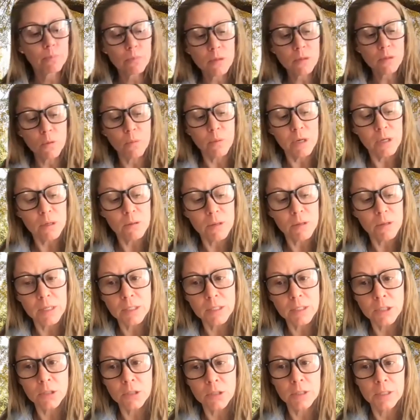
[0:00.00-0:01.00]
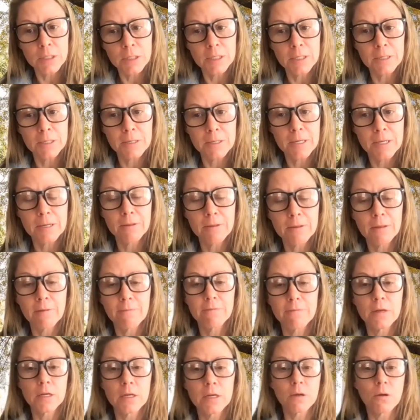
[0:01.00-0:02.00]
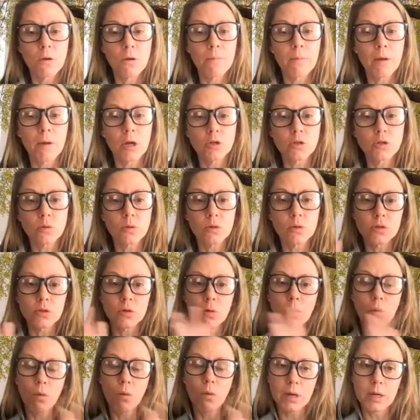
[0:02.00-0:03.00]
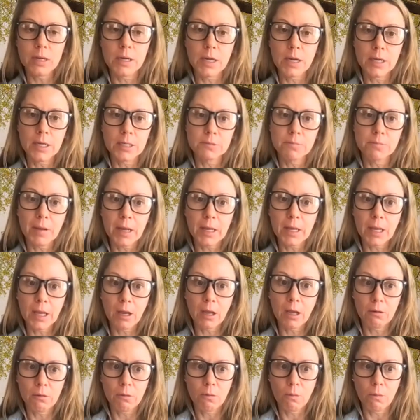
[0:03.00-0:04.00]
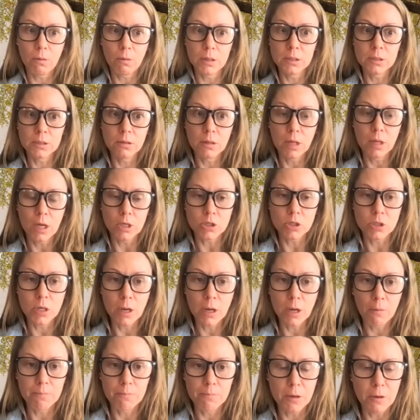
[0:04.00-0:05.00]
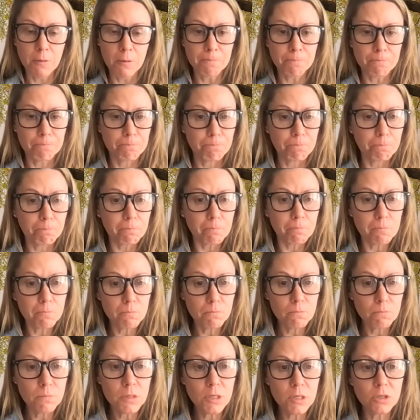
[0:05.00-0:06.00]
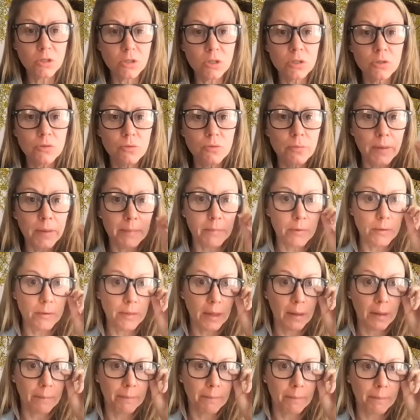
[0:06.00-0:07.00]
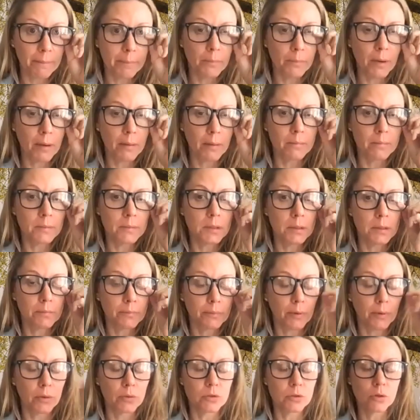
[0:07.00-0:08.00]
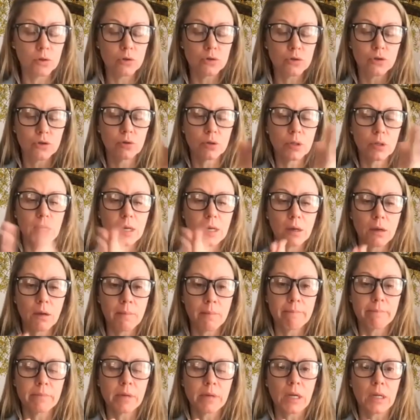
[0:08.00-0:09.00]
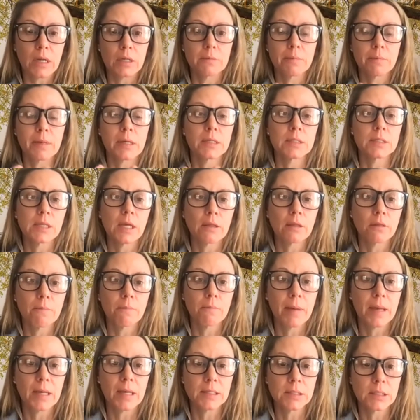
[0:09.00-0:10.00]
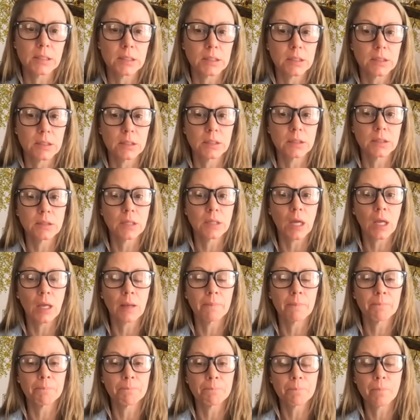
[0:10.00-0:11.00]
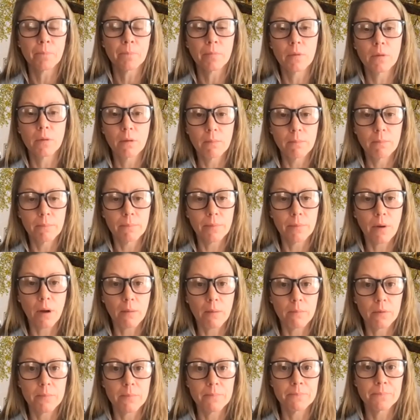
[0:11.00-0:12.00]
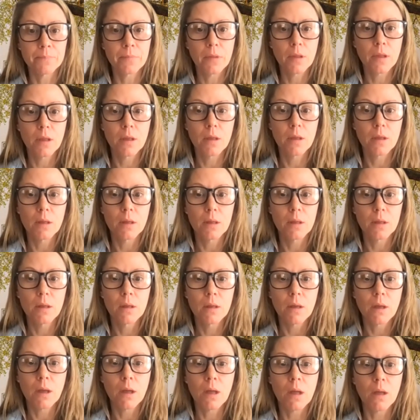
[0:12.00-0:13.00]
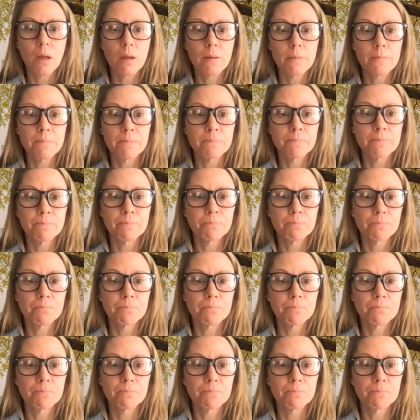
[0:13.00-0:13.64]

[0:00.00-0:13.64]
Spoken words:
And when you get to the video modules, they're organized by category. So that should help you. And just remember that peer problems and pro-social get combined, because at the base, it's the same problem. I'm